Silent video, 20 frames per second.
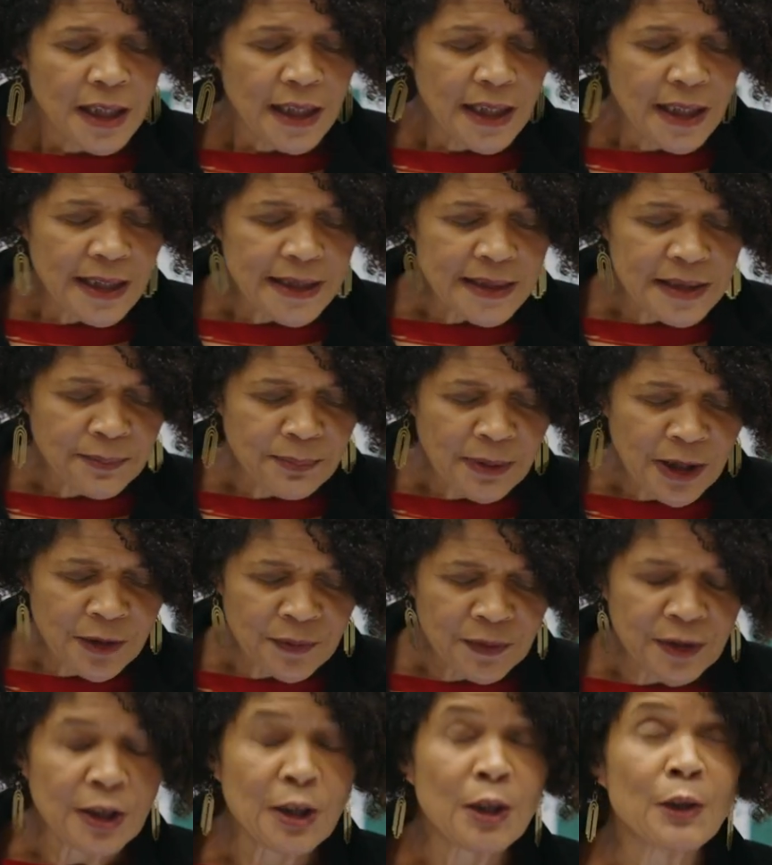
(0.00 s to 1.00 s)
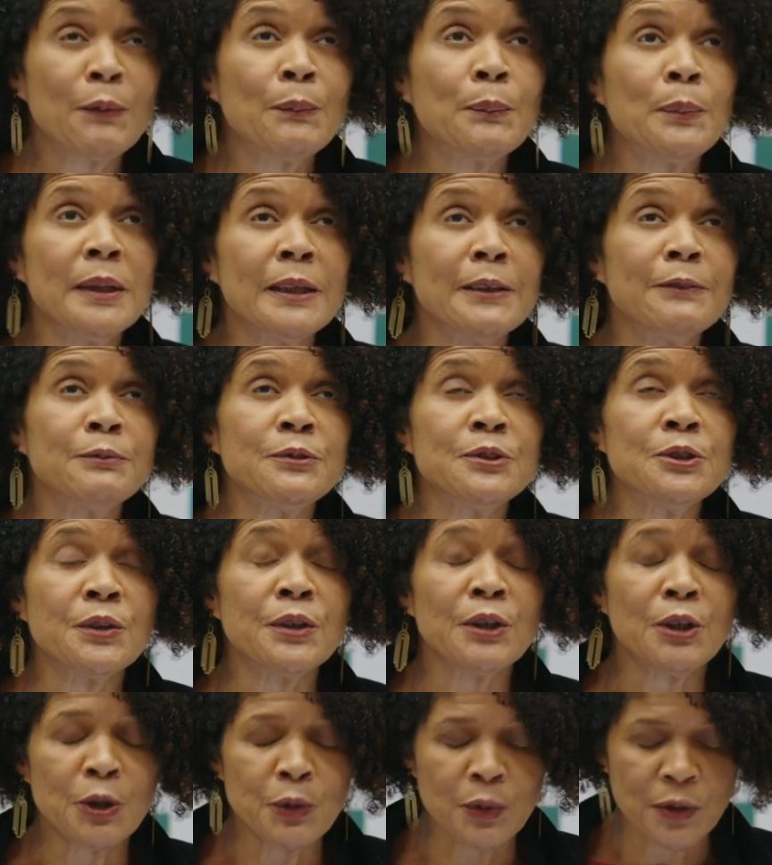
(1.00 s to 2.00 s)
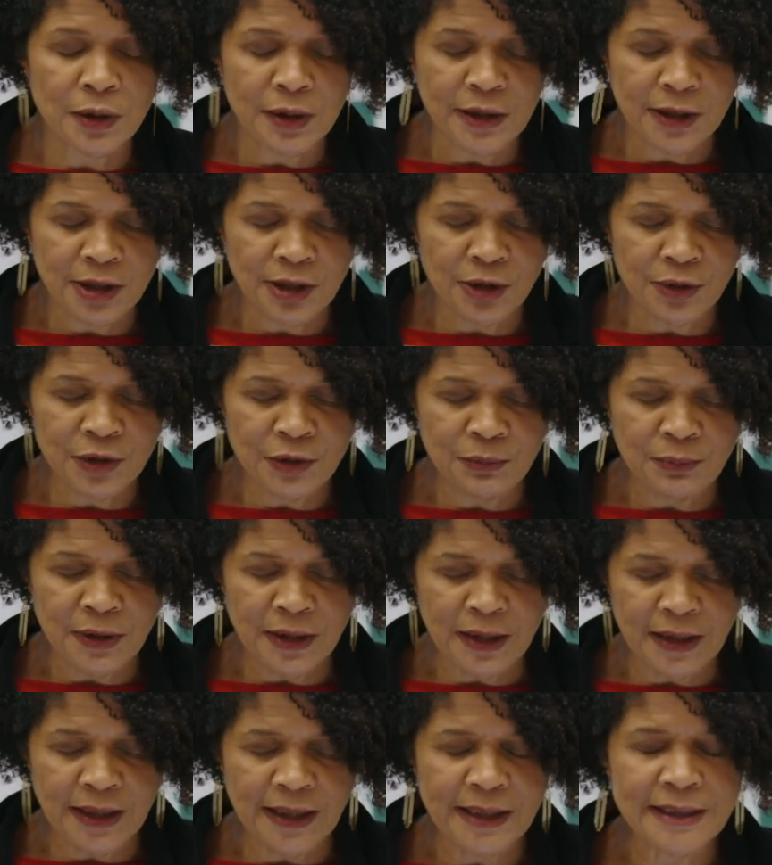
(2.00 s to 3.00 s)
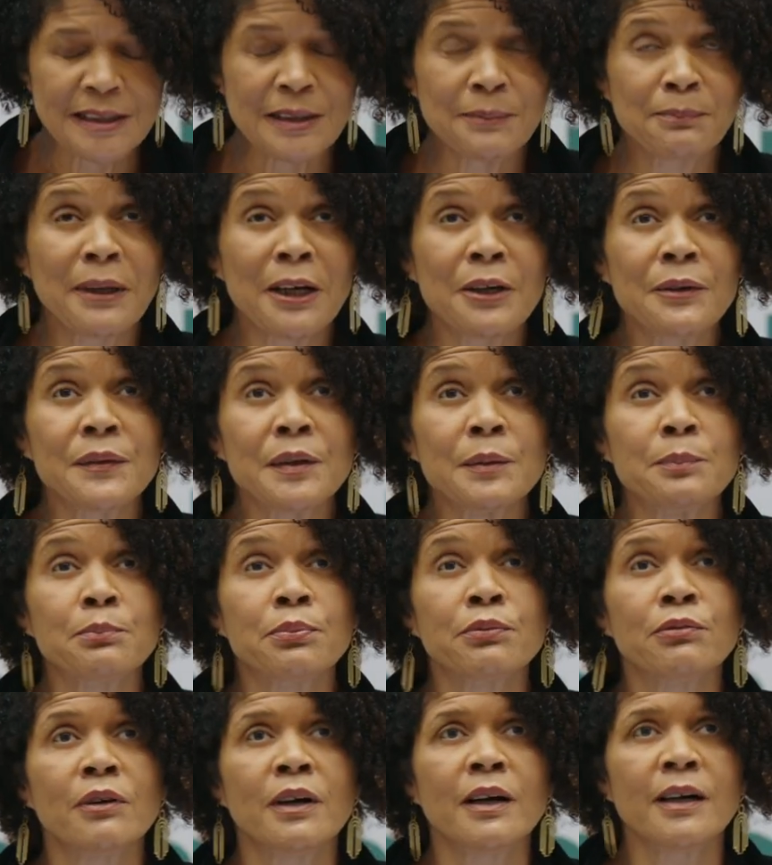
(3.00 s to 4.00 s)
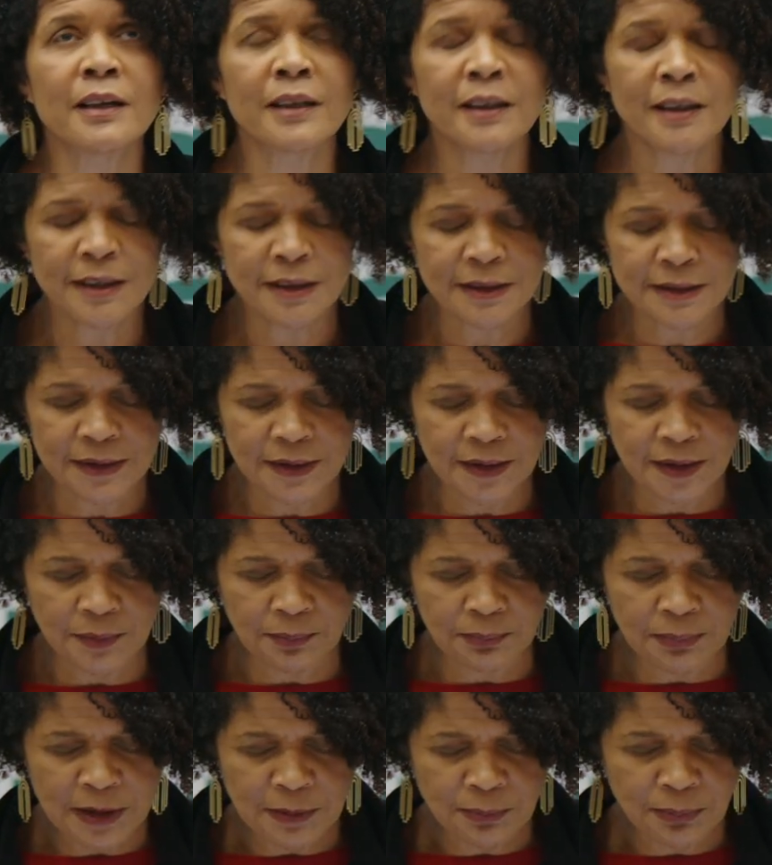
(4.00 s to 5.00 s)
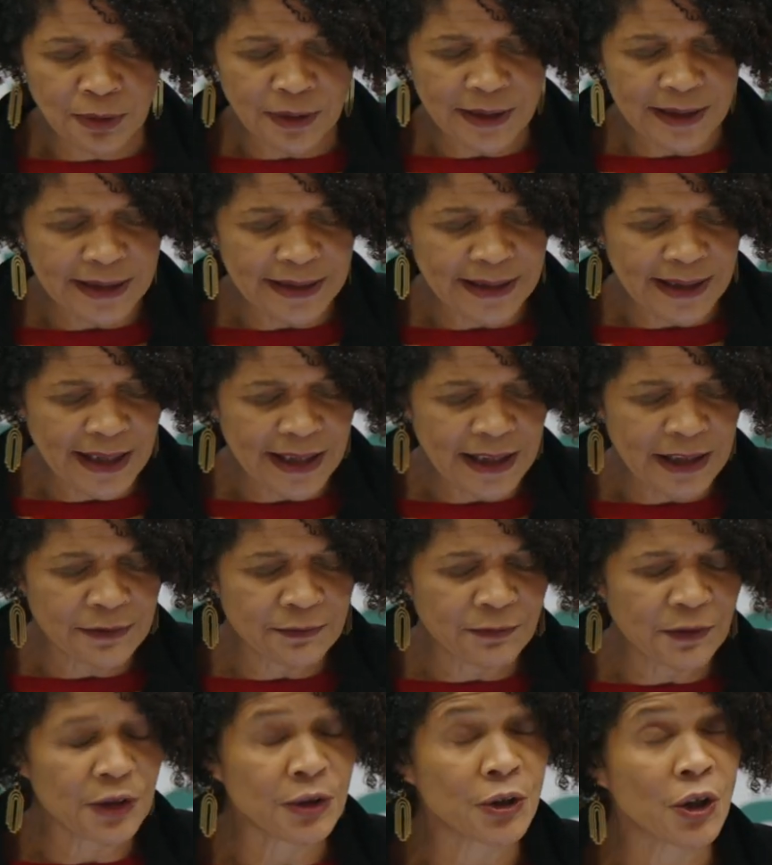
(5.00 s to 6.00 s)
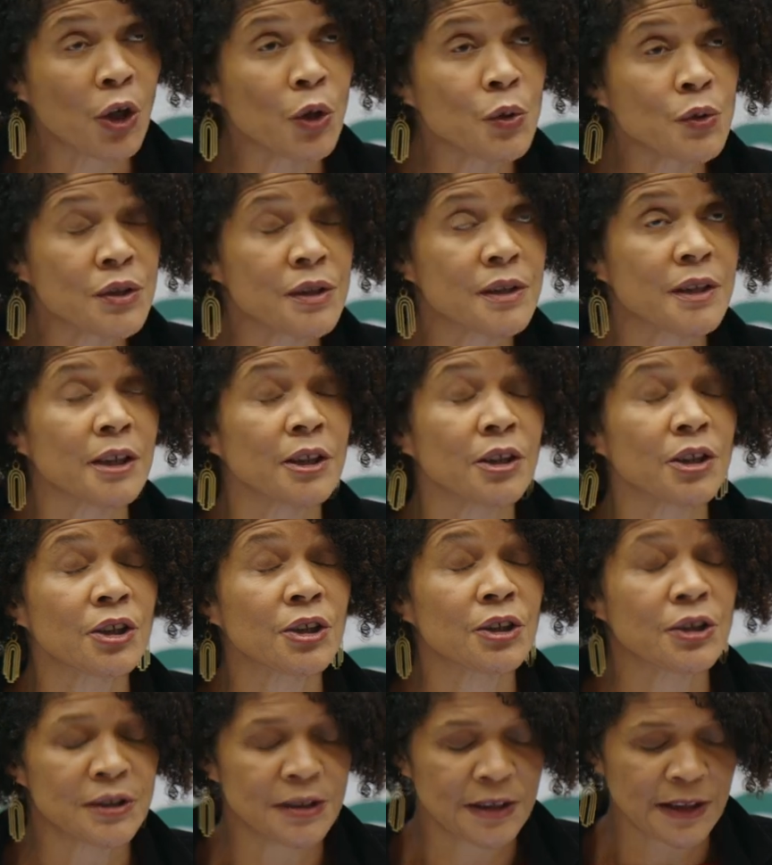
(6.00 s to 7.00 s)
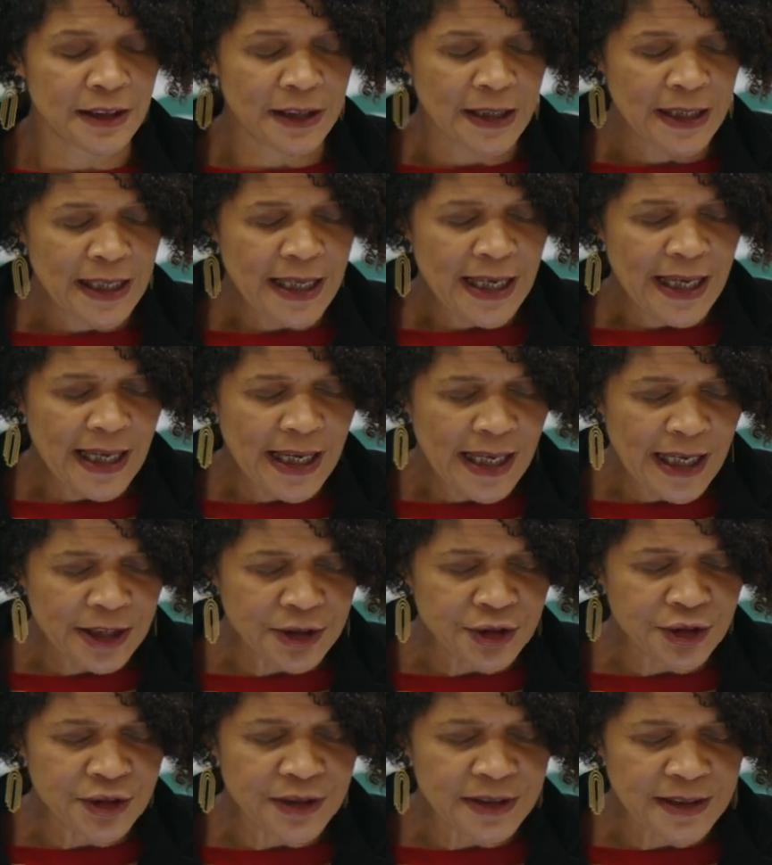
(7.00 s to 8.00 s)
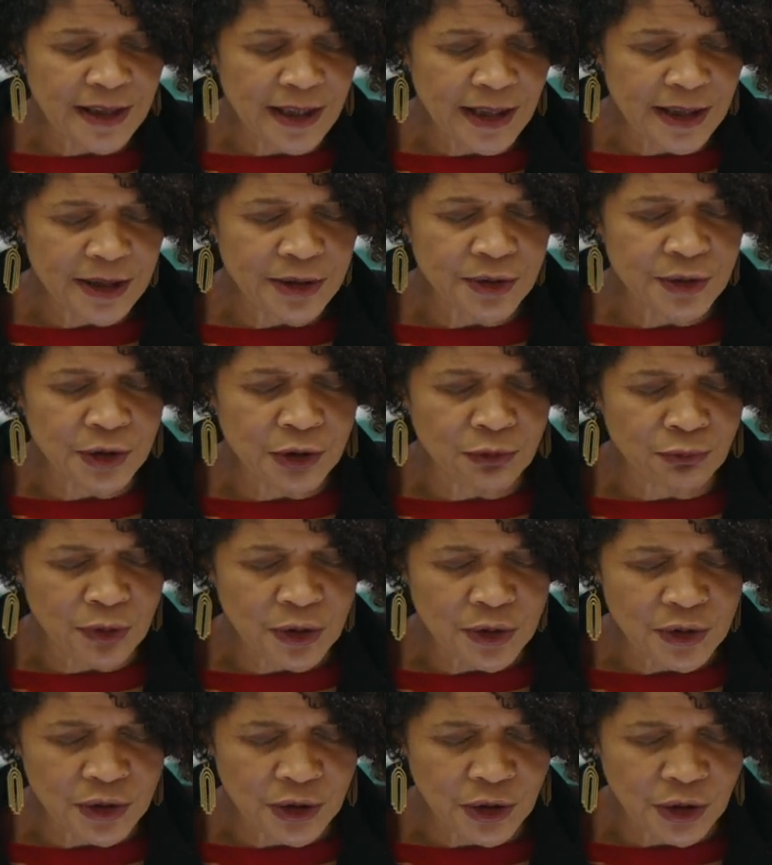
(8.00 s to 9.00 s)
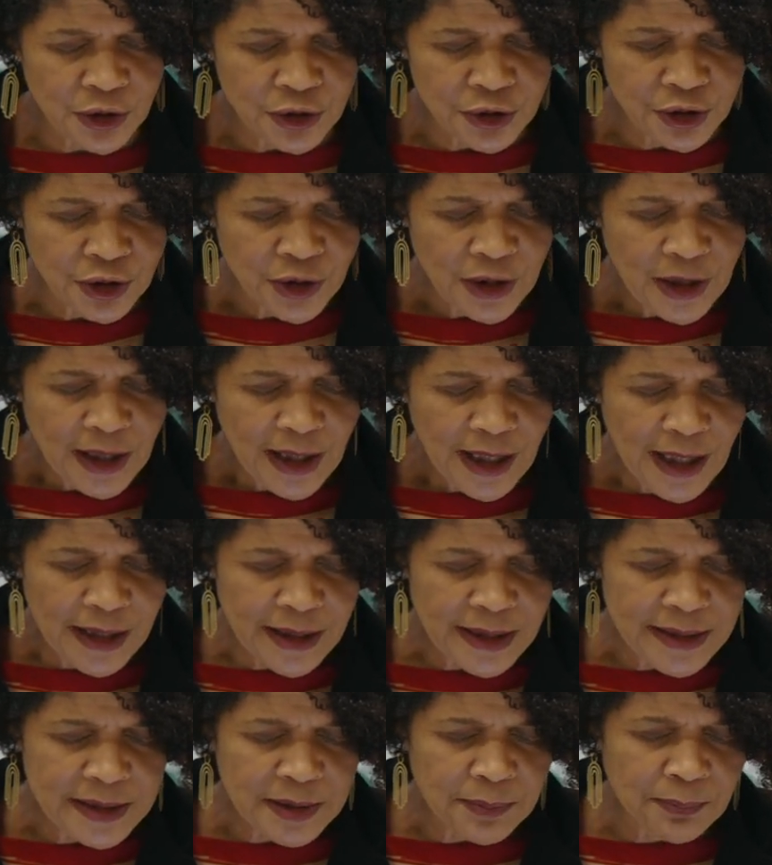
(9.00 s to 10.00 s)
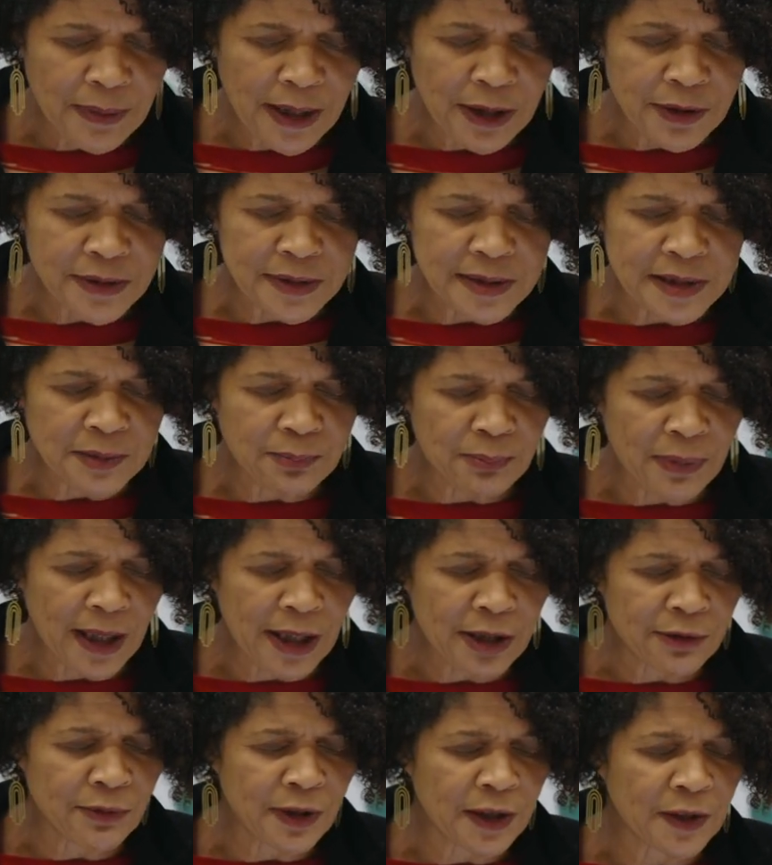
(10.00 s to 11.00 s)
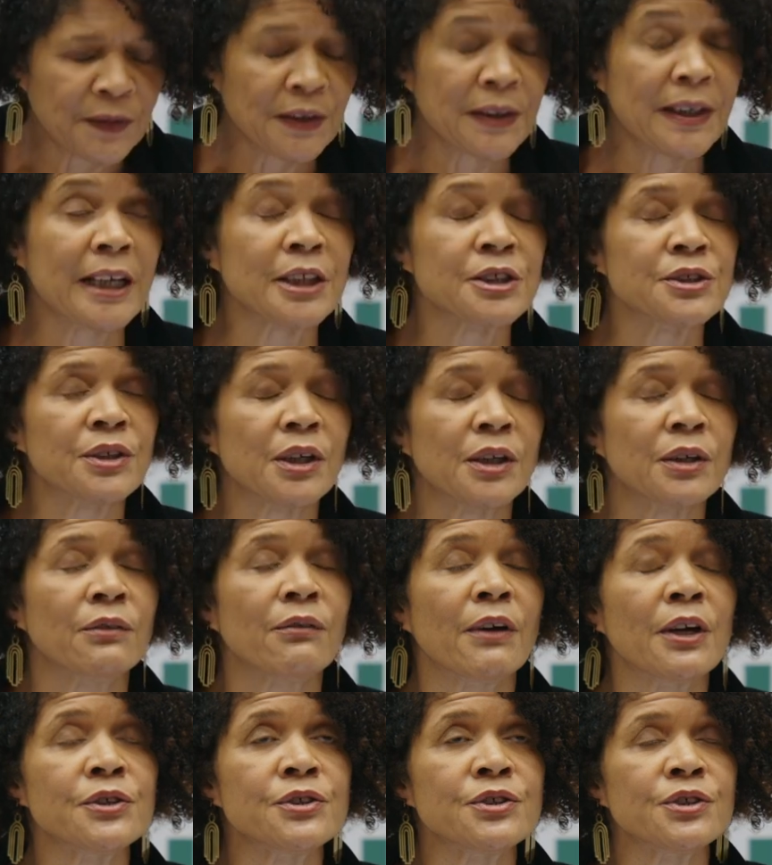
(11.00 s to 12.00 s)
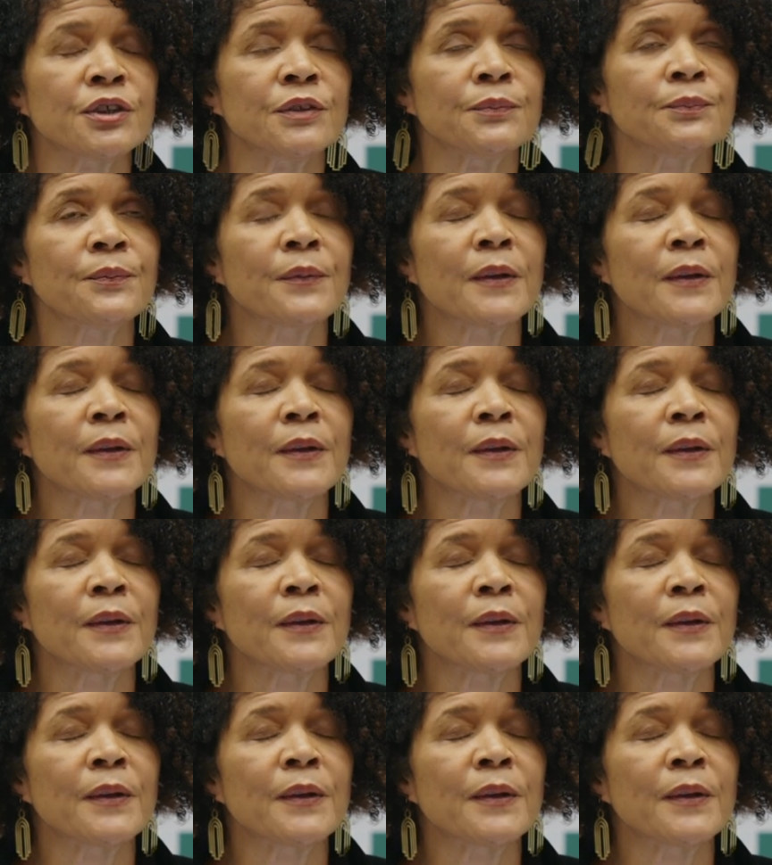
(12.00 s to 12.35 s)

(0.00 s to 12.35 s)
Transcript: it's about the uplift to the local economy. It's about the pride that people can have in hosting cutting edge science and research, and it's about inspiring the next generation.